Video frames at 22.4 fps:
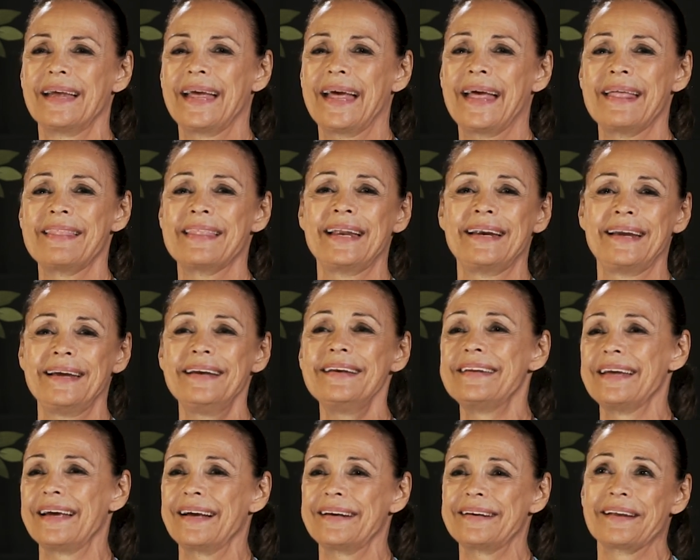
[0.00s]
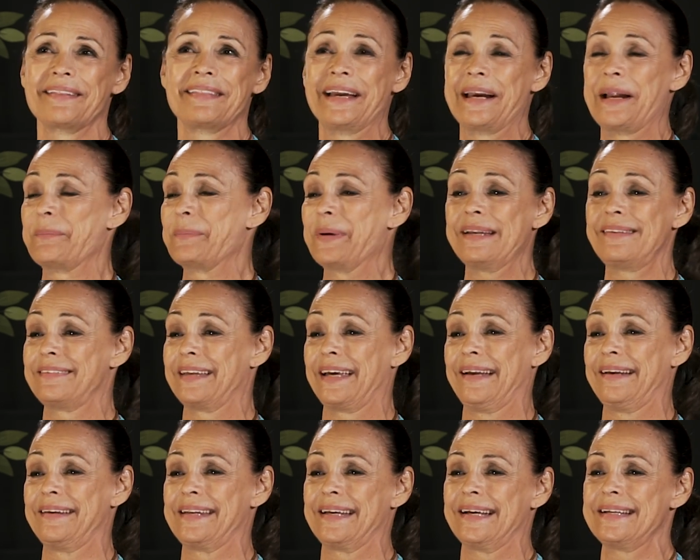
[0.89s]
And then Indian, and then I met
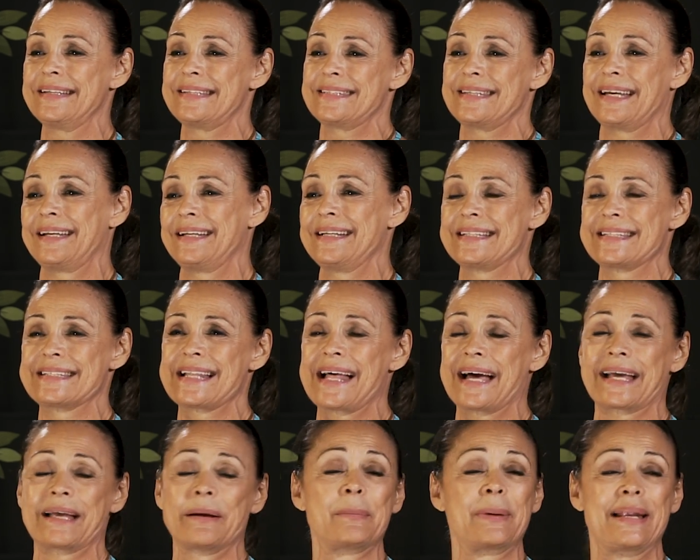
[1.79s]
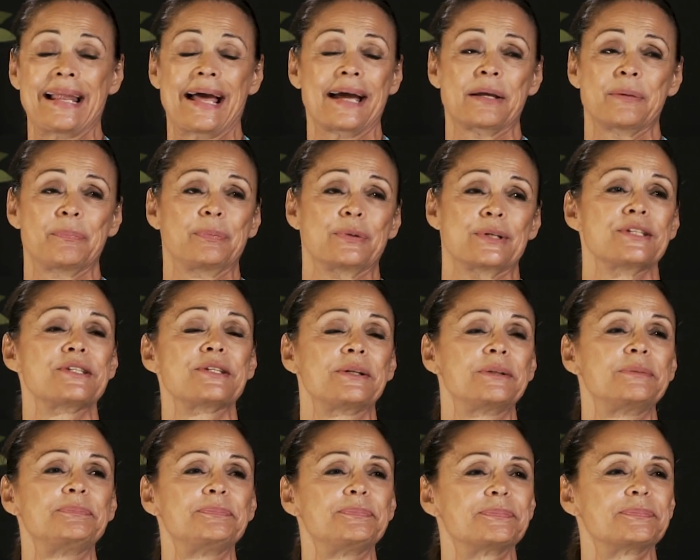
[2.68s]
the Indians, and it's like I'm a lucky
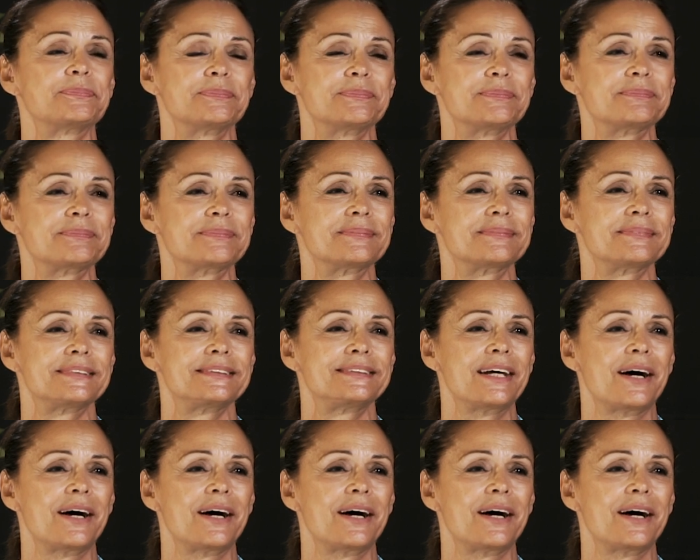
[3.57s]
person. Mm -hmm.